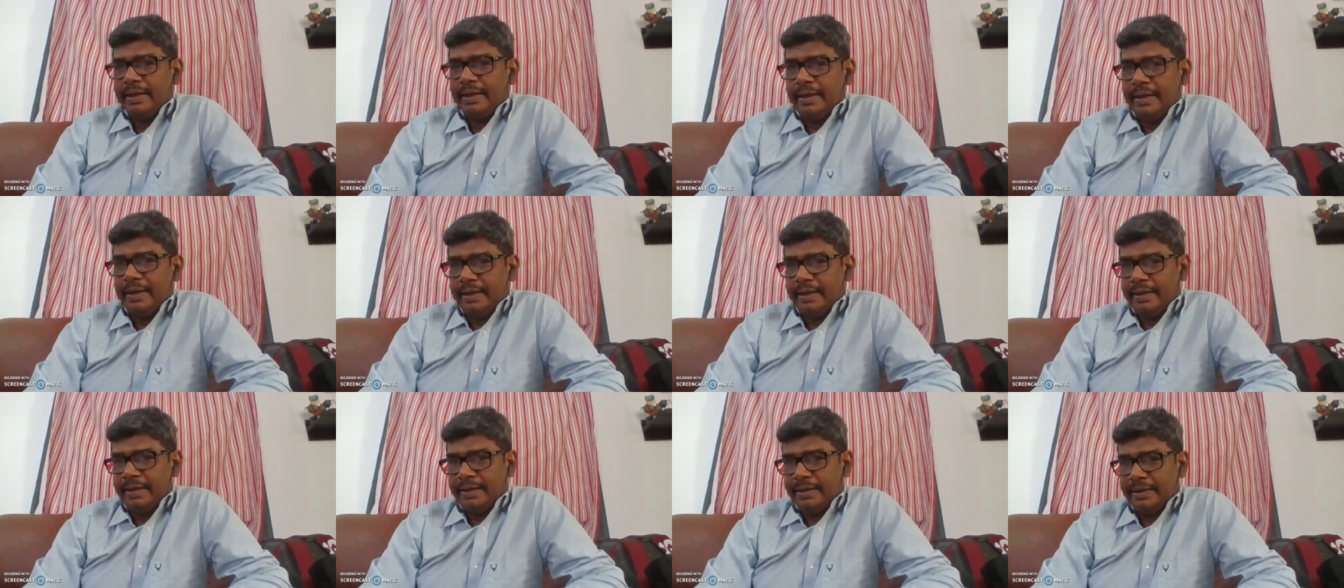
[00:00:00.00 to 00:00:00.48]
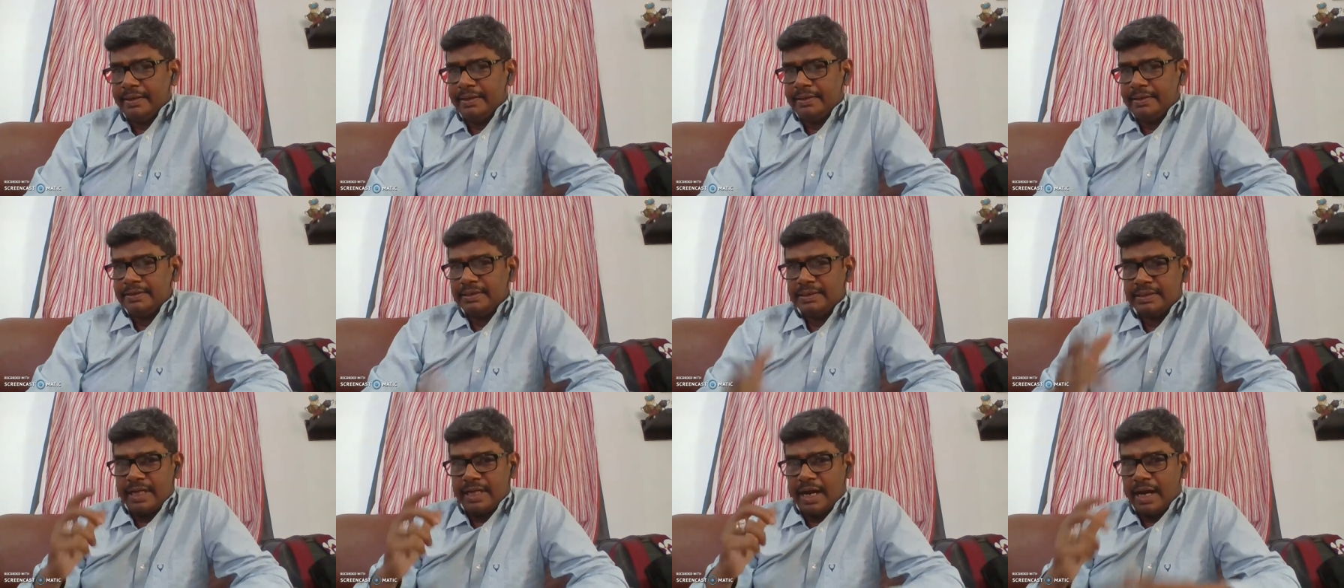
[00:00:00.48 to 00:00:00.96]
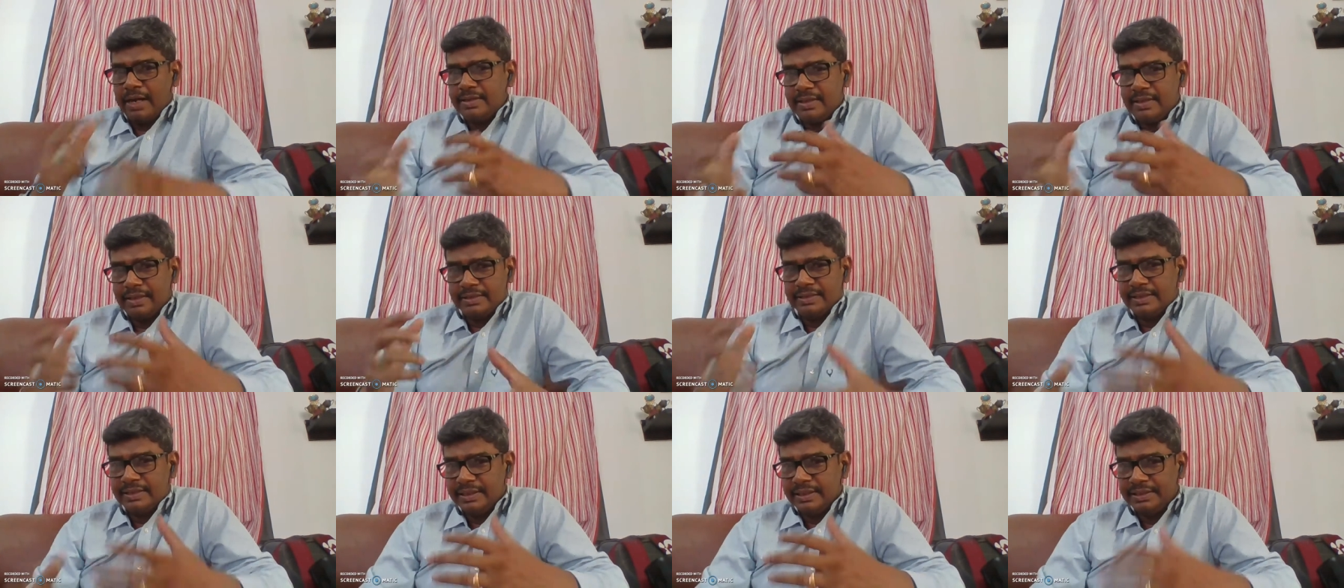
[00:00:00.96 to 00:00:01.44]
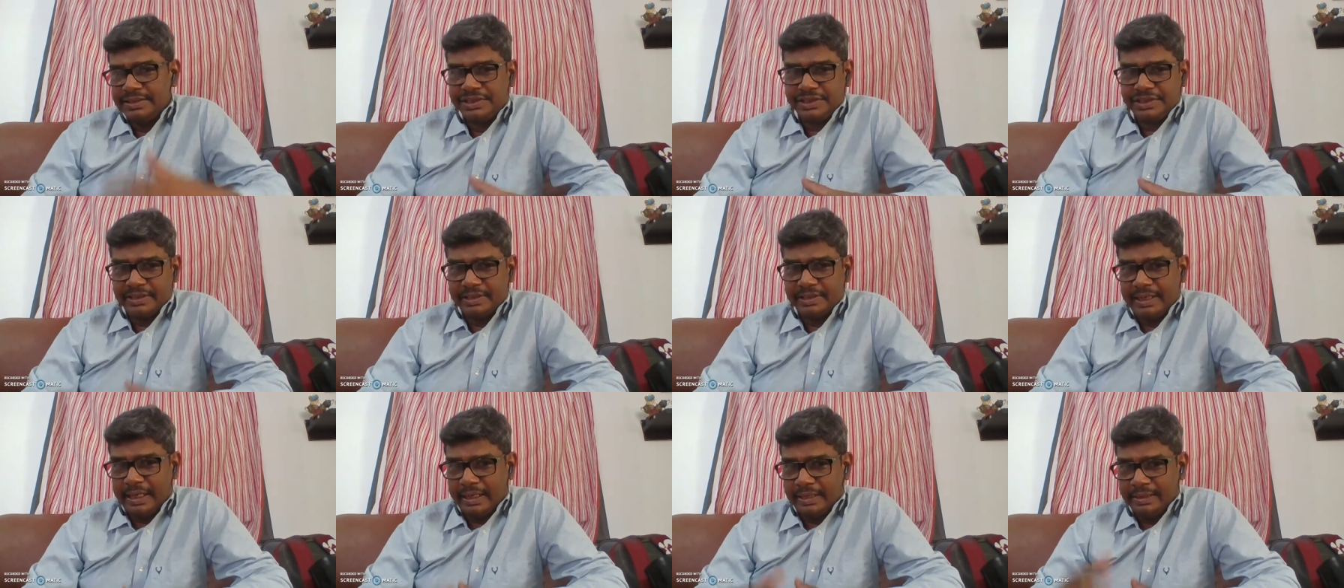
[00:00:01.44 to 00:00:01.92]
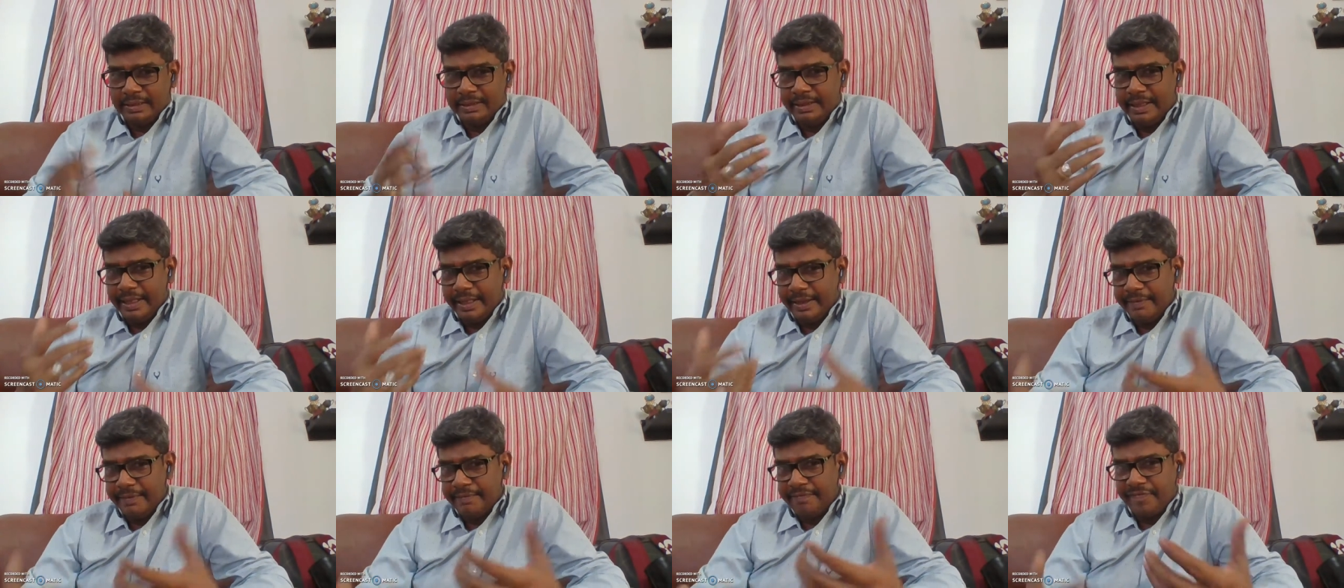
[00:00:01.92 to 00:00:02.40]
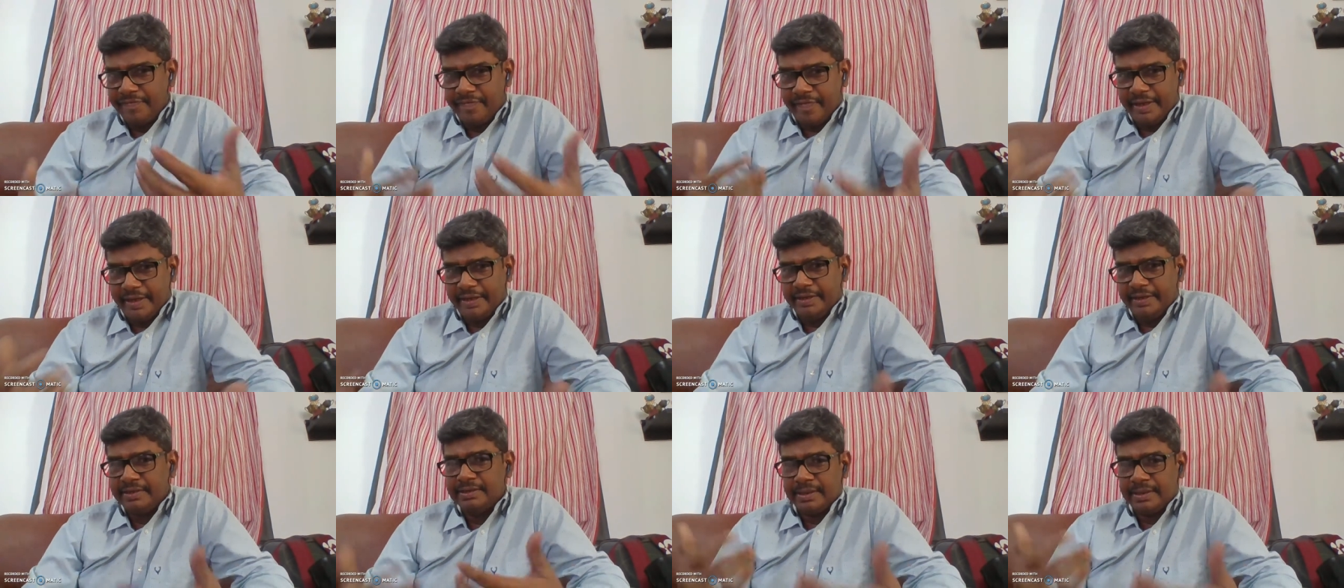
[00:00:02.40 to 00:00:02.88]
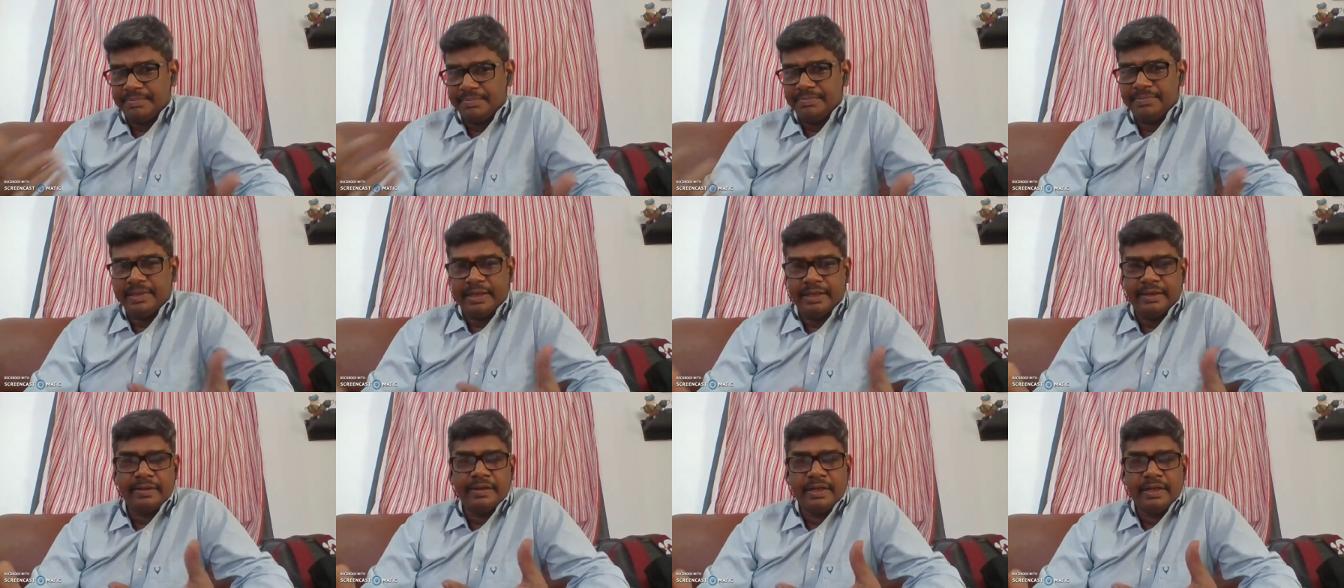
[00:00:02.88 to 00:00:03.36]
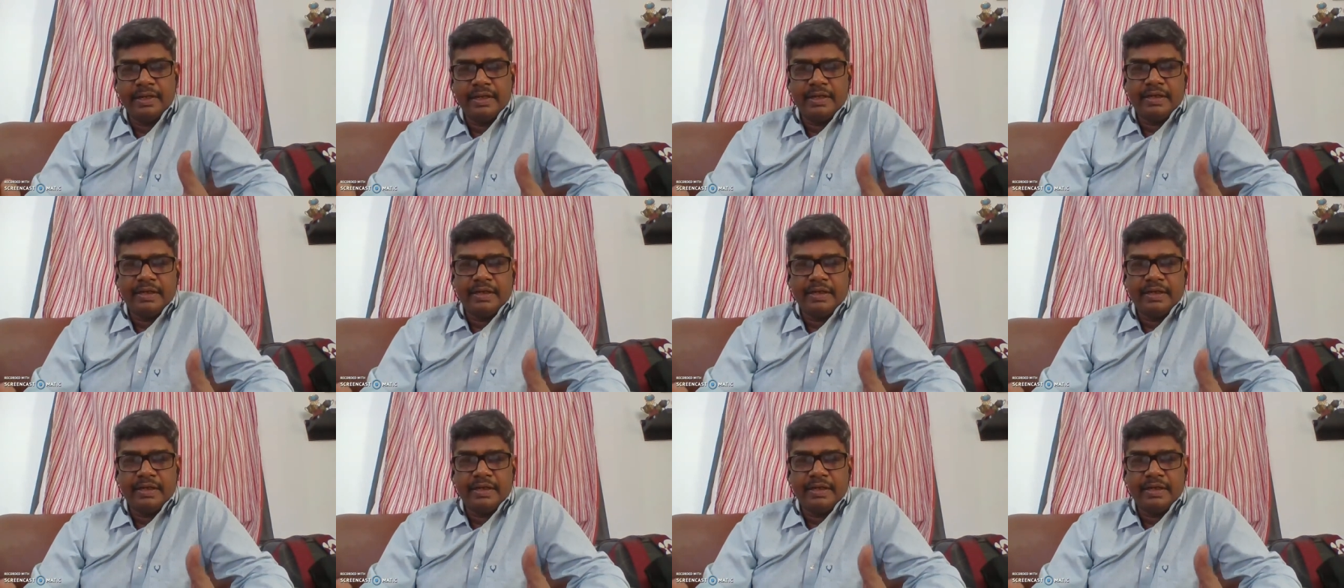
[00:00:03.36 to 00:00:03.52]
uh, start researching and they find something